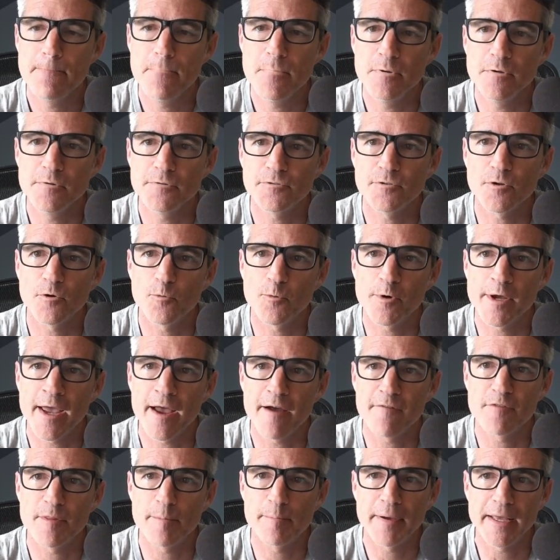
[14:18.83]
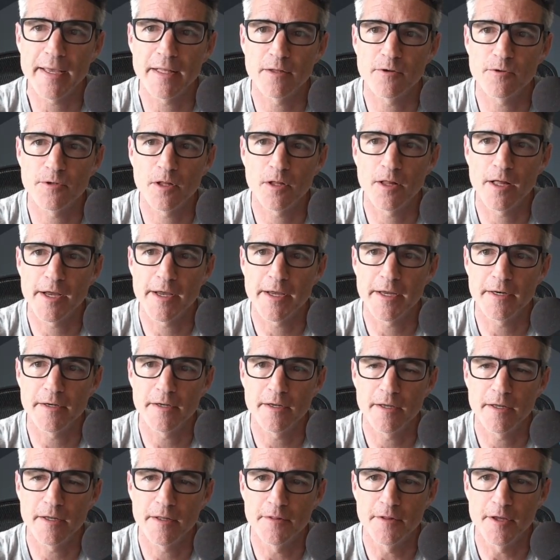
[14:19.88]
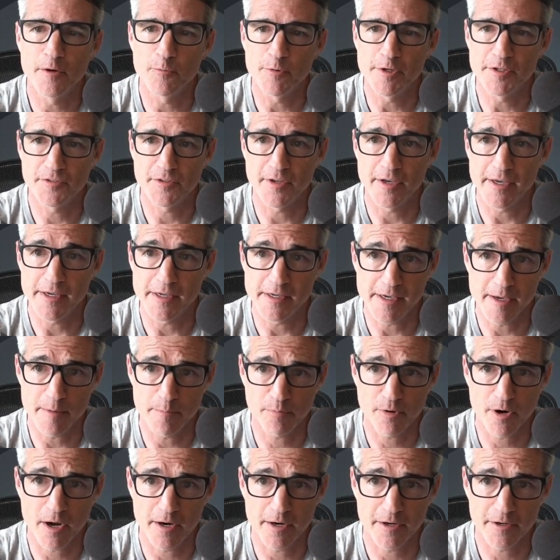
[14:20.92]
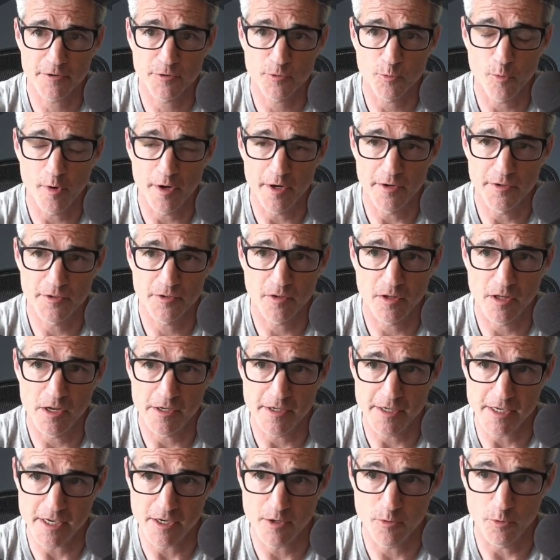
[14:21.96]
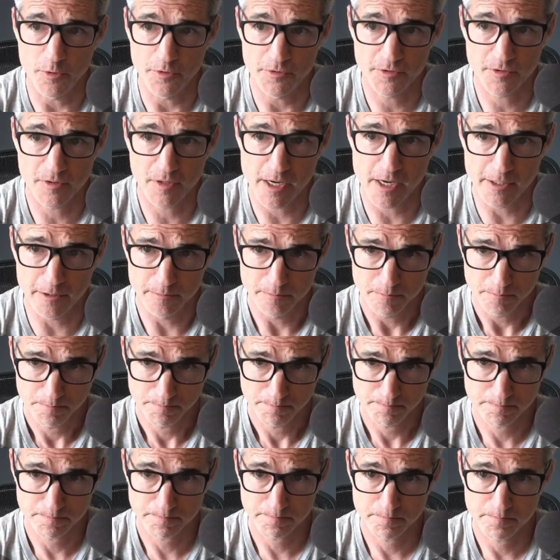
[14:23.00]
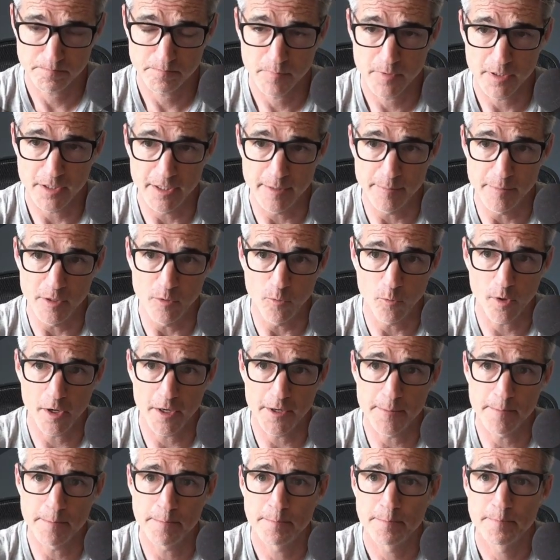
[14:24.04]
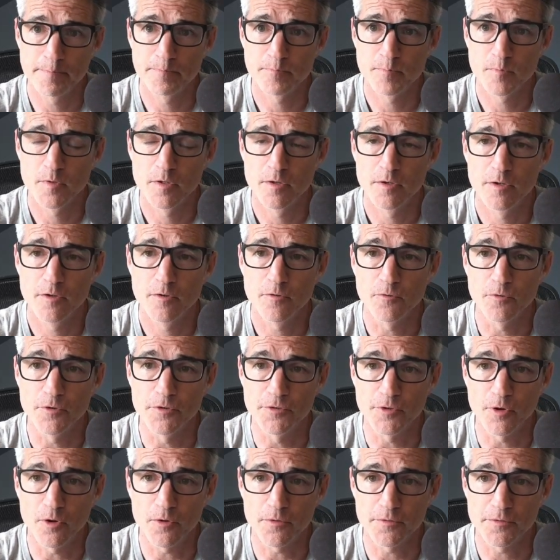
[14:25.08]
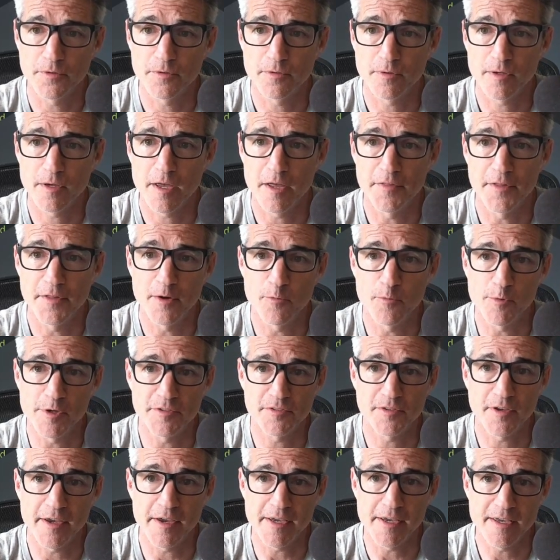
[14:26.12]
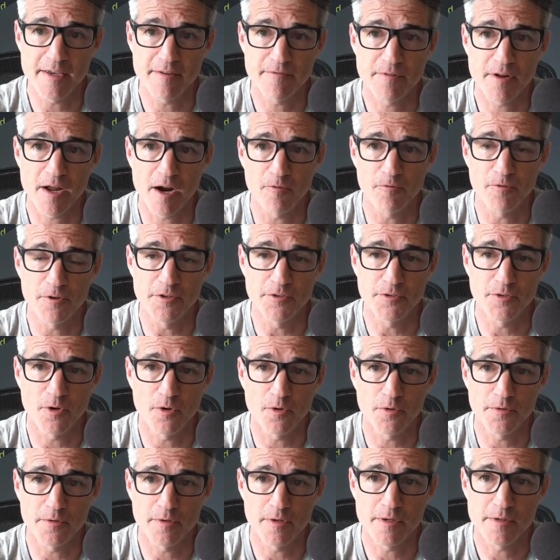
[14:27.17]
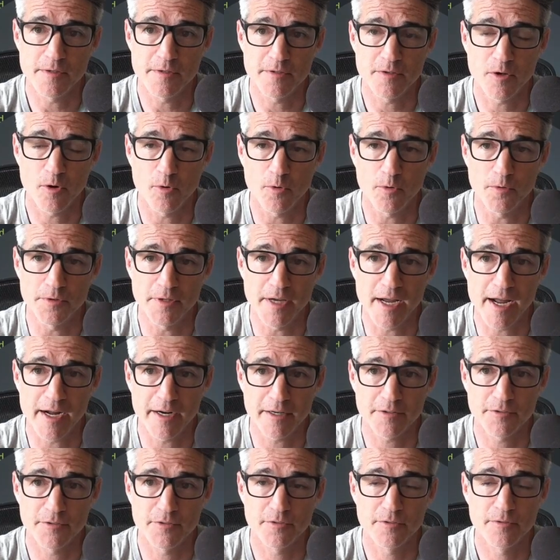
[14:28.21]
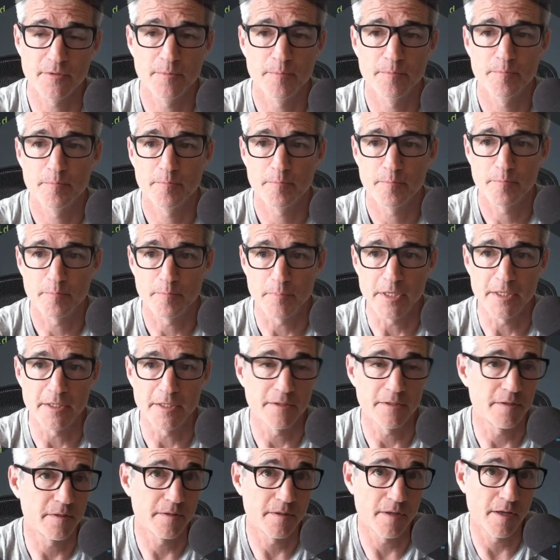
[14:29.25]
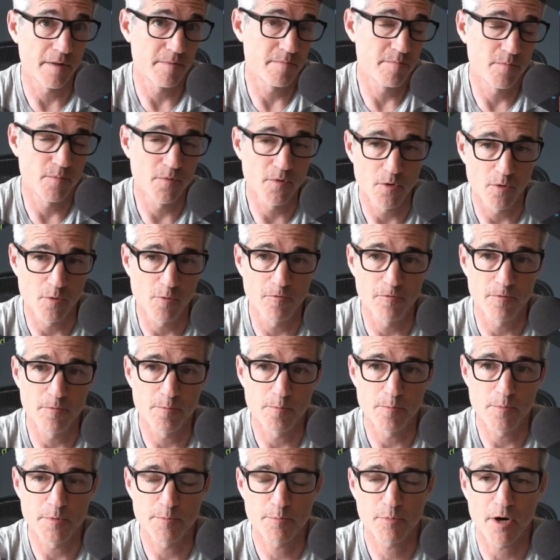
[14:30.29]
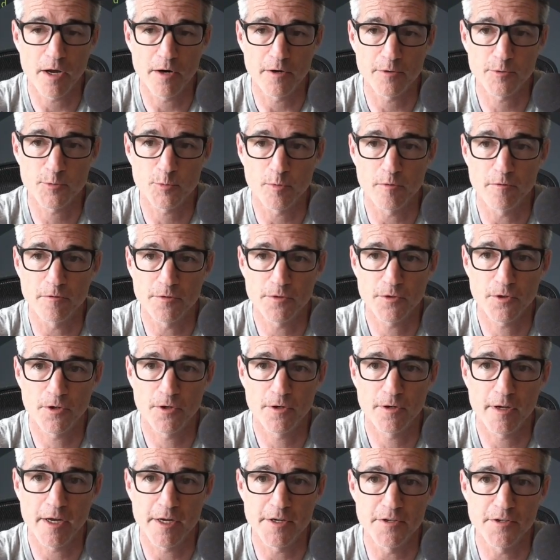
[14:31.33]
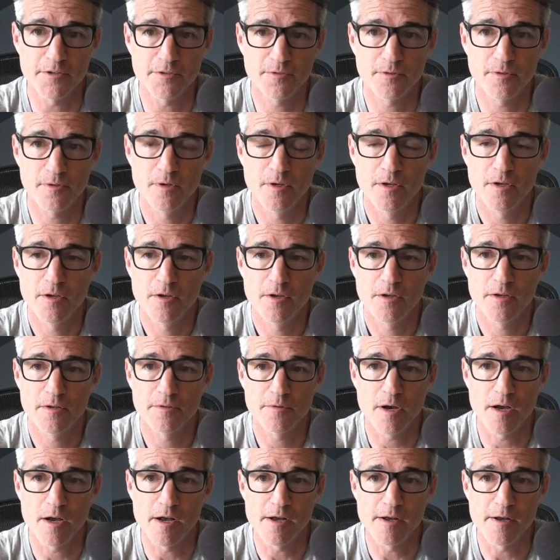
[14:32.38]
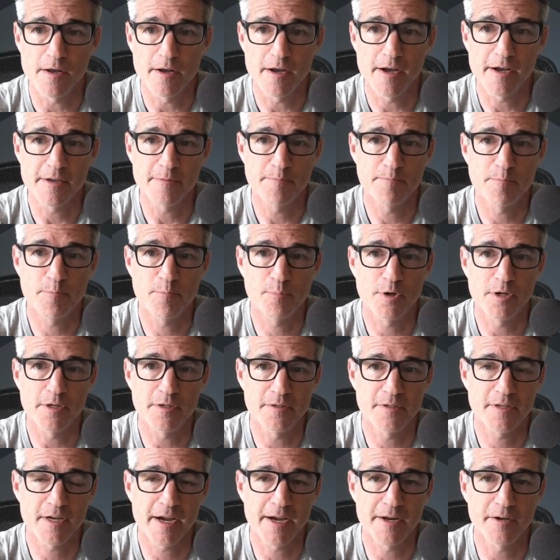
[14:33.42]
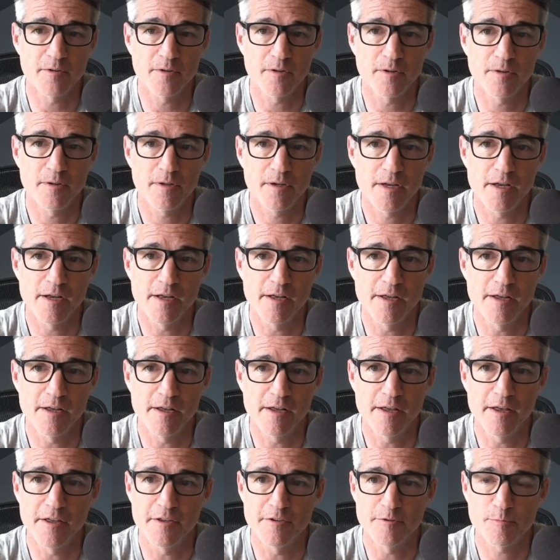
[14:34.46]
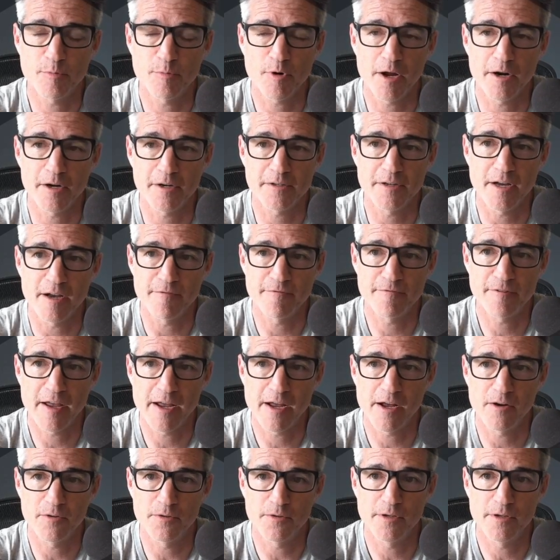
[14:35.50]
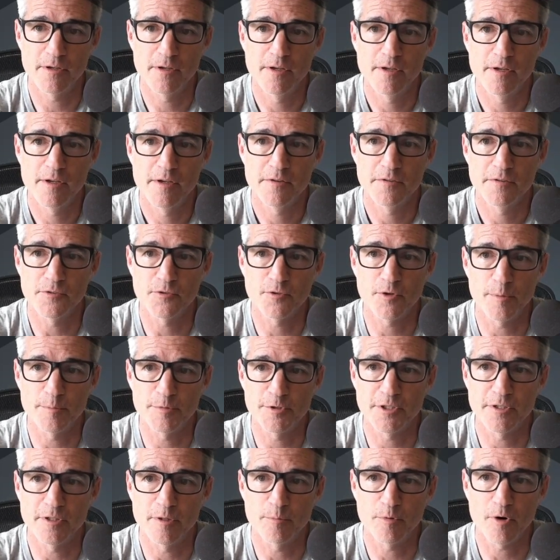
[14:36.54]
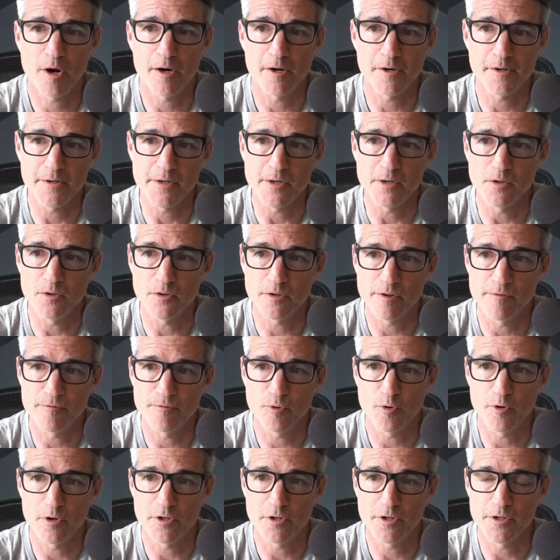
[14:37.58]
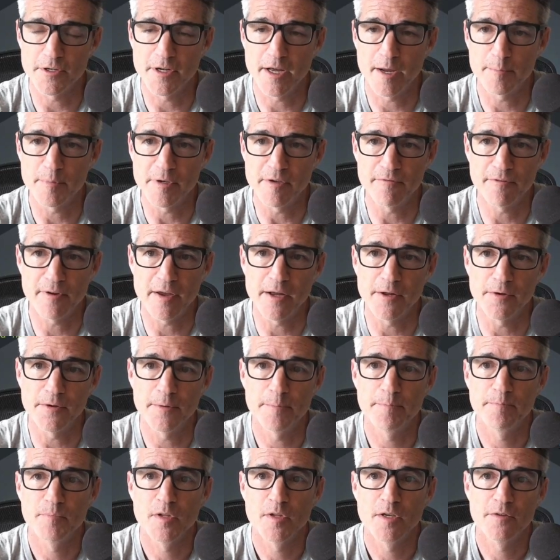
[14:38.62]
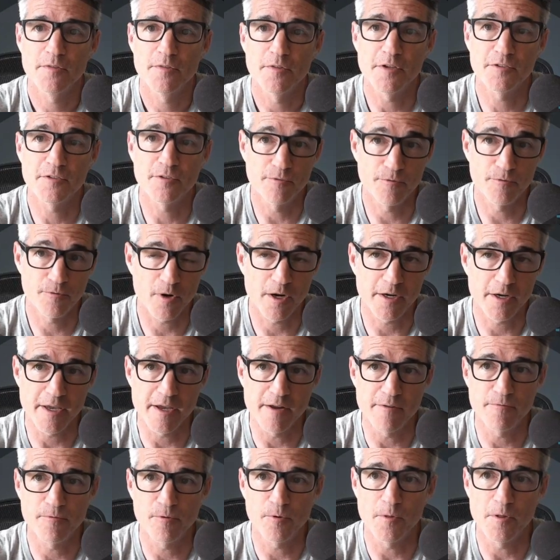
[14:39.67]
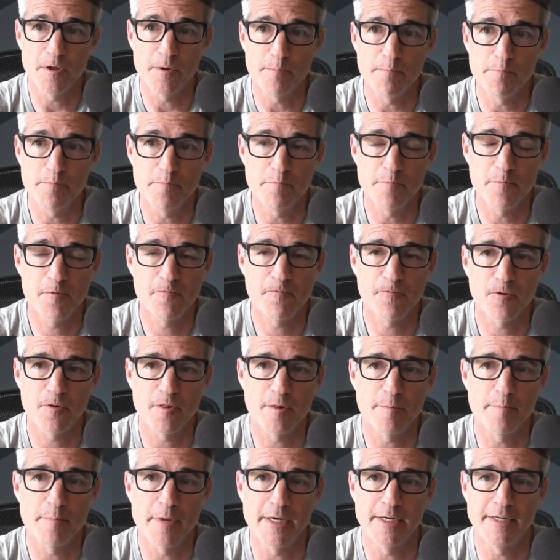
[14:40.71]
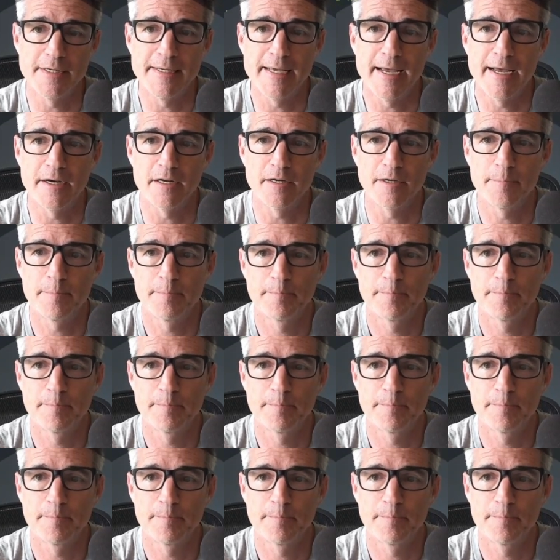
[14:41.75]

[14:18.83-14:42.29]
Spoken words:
So we have the payload client, and then we say get products where slug equals slug, limit 1, result, and then we say if not result, total docs, meaning no products were returned. I put title as product not found, description, the product you're looking for could not be found. This is again for the metadata.